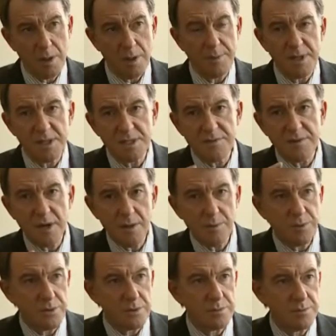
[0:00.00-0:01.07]
Yeah, but there's a very
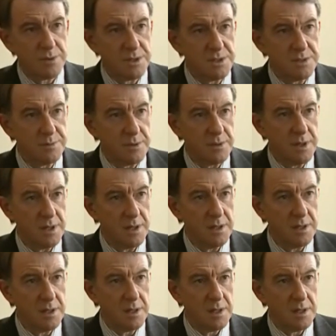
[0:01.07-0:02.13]
important principle here.
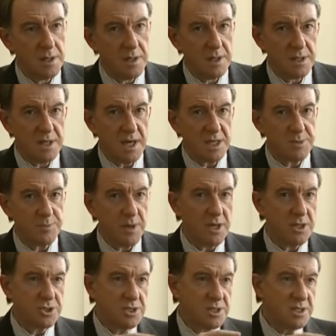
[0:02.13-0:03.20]
The taxpayer
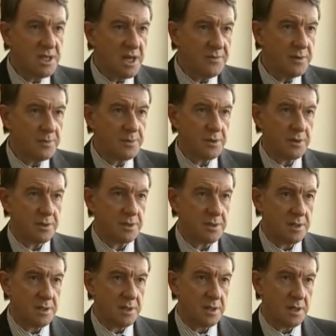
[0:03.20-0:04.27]
should never put
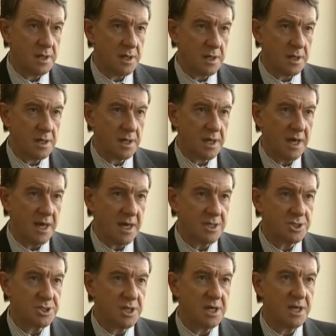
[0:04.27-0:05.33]

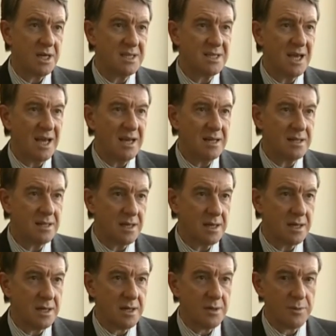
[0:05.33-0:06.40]
cash into anything,
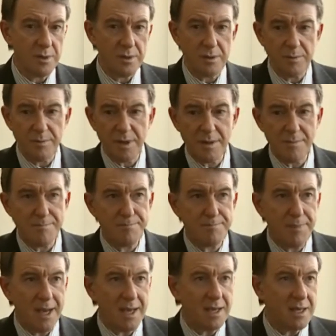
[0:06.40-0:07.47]
whether it be a
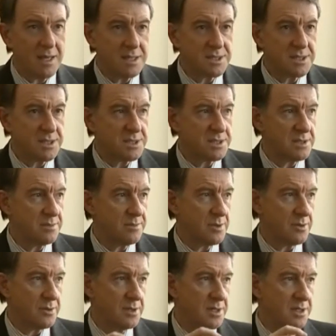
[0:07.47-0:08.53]
banking system
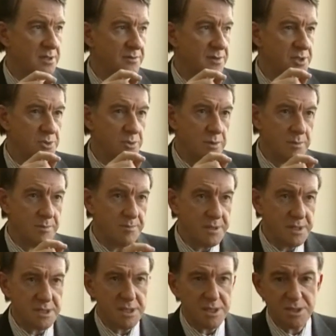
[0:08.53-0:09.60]
or an individual
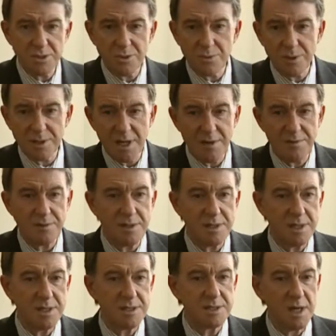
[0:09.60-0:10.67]
business or whatever it
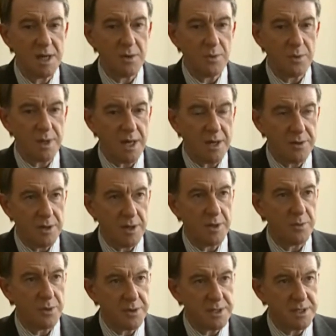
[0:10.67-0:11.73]
is, without
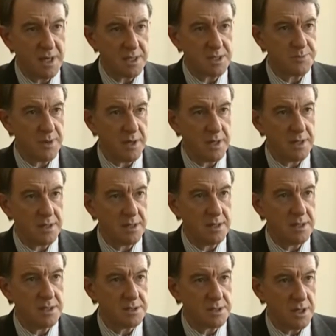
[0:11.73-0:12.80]
knowing what the taxpayer
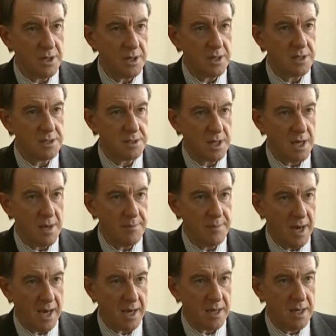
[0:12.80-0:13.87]
is going to get
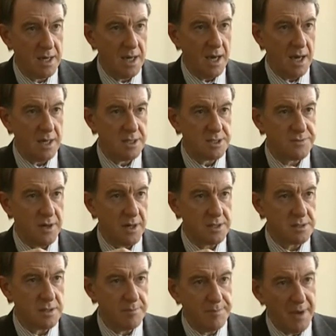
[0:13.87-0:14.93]
back. And as far
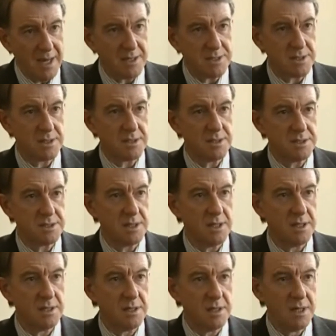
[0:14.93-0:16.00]
as the banks are
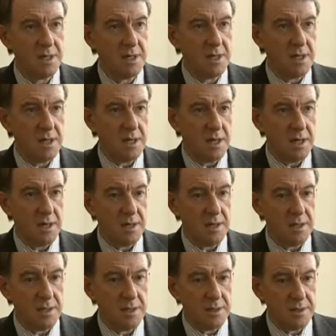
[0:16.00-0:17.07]
concerned,
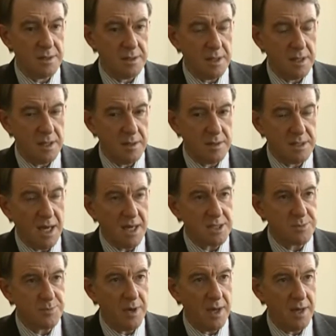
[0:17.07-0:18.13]
the
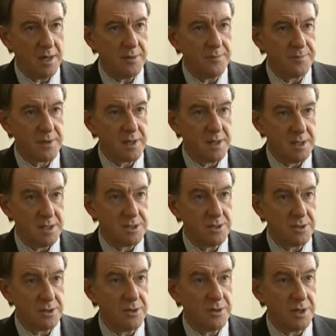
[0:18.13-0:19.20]
taxpayer is
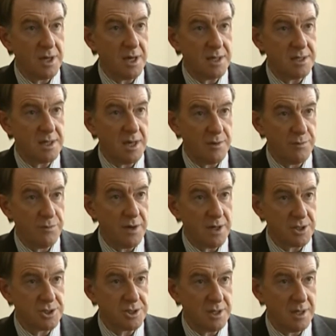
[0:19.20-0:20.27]
not only going to have
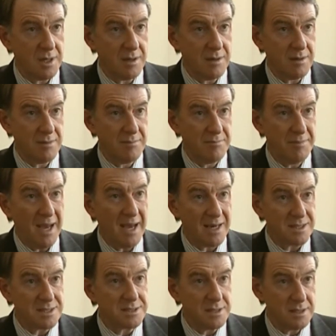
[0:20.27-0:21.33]
functioning
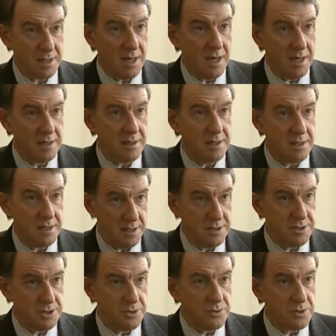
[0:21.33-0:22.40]
banks again
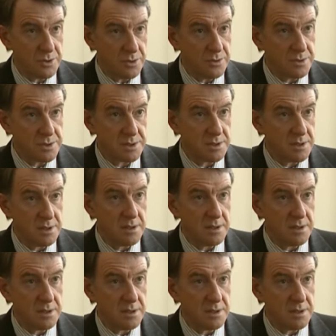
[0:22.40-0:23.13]
in due course.